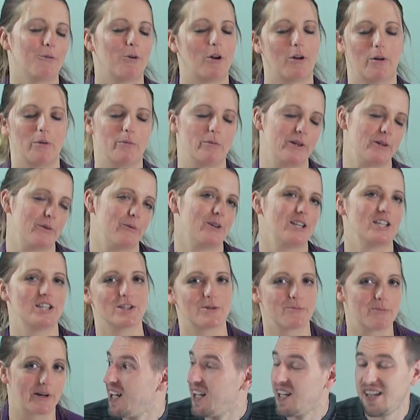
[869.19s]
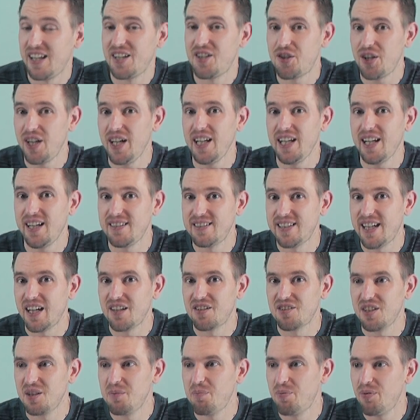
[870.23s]
Well, I mean, we just bicker. The trading is
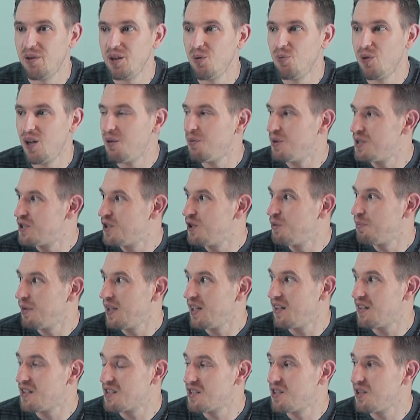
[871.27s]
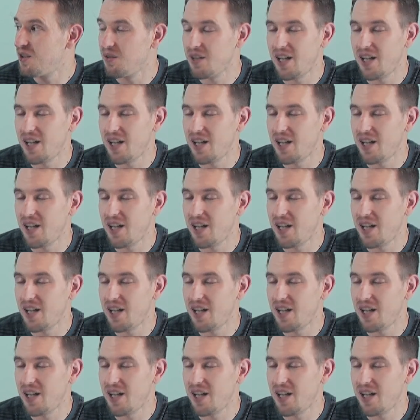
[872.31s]
actually pretty well with 2 players too.